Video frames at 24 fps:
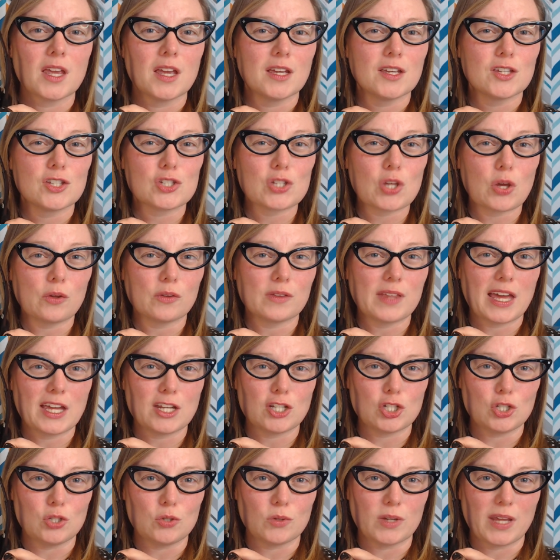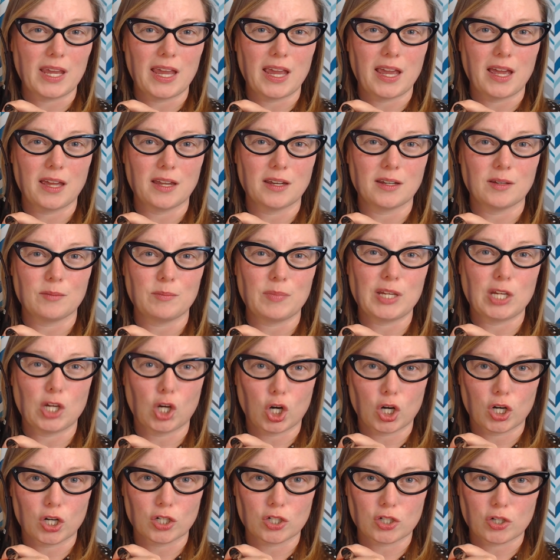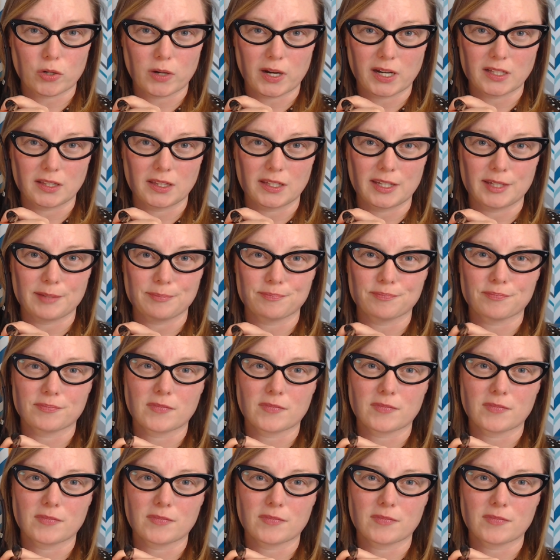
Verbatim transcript: so that you can be heard correctly.